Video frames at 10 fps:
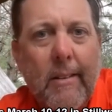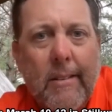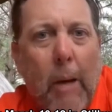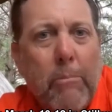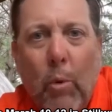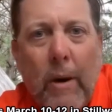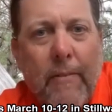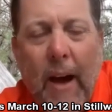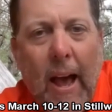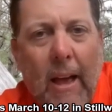top
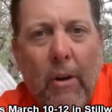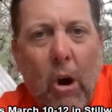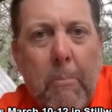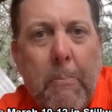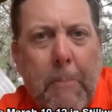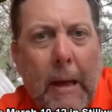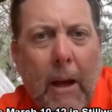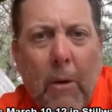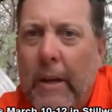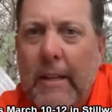25
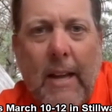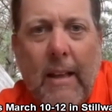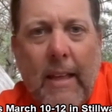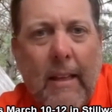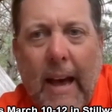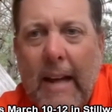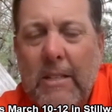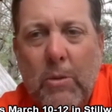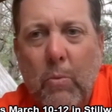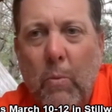RPI wins. I think
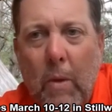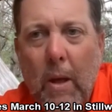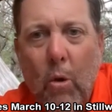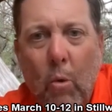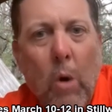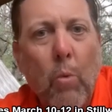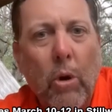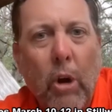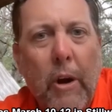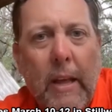that's what
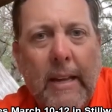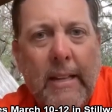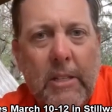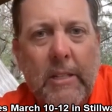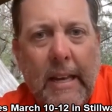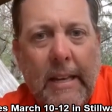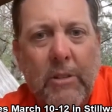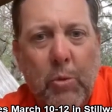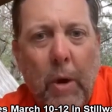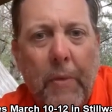we're learning
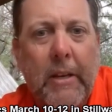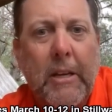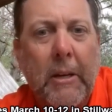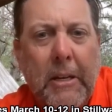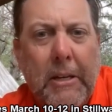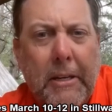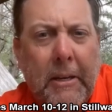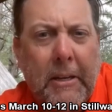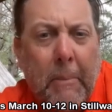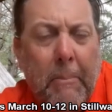is what the
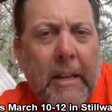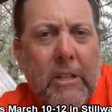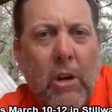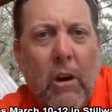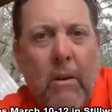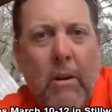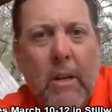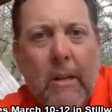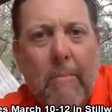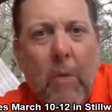committees are
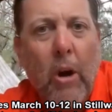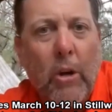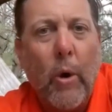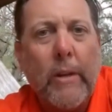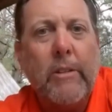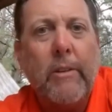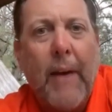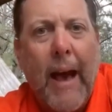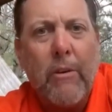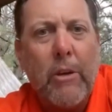going to
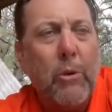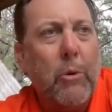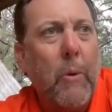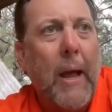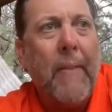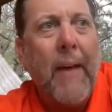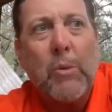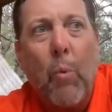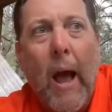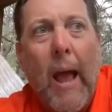value. And
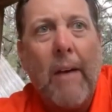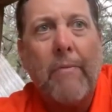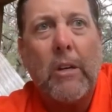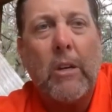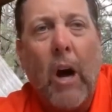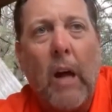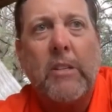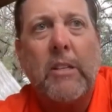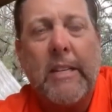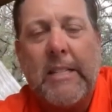that's why I've
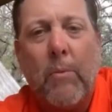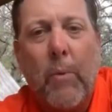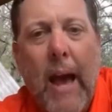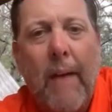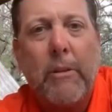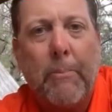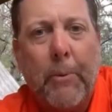constantly said we have to